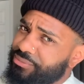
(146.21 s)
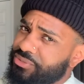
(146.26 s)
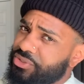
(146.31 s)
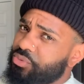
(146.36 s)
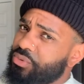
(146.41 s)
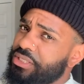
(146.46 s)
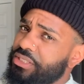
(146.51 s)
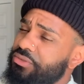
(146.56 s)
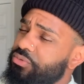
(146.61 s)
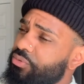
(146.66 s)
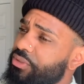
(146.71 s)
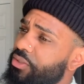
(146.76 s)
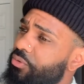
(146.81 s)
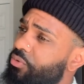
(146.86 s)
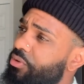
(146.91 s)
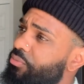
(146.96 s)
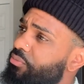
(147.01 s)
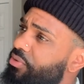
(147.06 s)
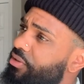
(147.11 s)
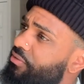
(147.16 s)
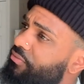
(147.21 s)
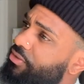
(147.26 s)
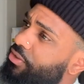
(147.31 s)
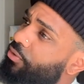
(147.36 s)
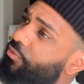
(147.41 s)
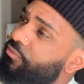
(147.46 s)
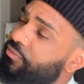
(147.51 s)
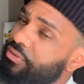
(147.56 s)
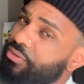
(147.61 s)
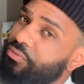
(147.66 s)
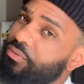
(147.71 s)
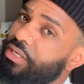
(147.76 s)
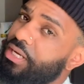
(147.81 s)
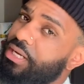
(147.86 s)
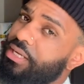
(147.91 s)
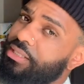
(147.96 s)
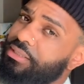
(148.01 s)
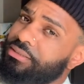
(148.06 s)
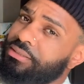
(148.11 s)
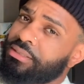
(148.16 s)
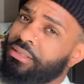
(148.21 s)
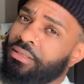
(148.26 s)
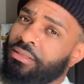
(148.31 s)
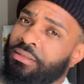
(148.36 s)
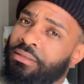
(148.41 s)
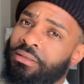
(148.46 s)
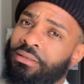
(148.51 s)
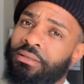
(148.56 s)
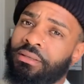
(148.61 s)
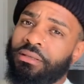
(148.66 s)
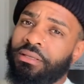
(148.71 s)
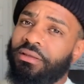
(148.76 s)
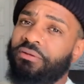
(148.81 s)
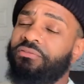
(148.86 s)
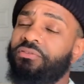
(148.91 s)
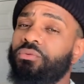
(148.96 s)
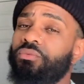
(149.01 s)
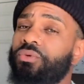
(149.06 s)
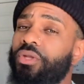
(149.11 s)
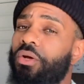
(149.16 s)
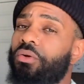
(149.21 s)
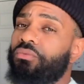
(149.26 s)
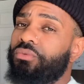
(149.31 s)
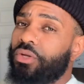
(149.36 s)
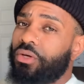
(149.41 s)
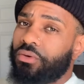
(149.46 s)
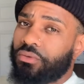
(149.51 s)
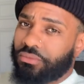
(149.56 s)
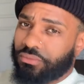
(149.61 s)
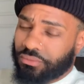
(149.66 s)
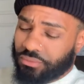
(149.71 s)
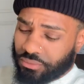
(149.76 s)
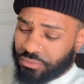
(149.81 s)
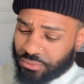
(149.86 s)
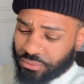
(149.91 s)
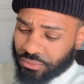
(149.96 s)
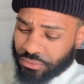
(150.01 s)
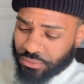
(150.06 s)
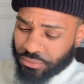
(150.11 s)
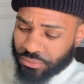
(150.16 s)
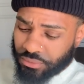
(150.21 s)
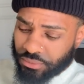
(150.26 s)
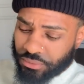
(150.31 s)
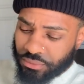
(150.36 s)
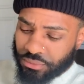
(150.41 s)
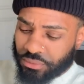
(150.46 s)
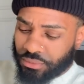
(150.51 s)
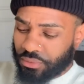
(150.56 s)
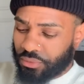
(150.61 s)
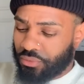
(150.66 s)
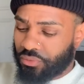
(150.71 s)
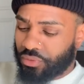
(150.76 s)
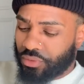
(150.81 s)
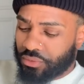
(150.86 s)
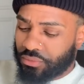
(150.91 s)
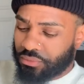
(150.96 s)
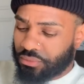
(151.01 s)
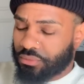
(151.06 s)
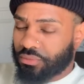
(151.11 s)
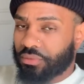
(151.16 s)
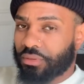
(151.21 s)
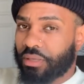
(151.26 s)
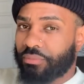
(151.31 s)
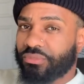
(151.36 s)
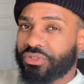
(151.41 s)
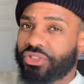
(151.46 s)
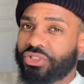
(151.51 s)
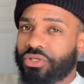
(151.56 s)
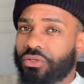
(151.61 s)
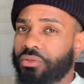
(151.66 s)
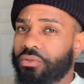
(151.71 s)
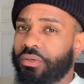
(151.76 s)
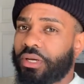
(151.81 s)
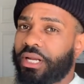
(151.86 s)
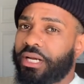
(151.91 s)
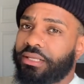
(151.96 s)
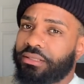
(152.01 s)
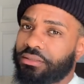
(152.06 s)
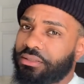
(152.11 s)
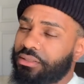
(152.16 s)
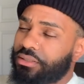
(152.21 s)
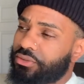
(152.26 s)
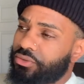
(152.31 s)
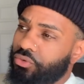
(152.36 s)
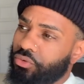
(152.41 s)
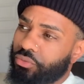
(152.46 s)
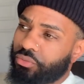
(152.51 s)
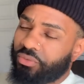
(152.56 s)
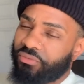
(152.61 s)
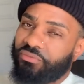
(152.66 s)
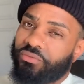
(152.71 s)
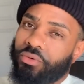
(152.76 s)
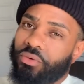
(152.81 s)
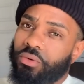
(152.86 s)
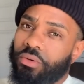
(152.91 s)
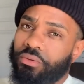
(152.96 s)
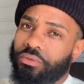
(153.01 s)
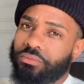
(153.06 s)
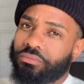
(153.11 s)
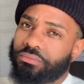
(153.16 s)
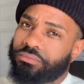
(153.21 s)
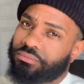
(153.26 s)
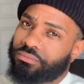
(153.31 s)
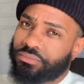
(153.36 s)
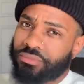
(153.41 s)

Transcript: In 2021 buffs, hopefully you guys, if you don't know, you know, I'm gonna show you how they look, do a review on them.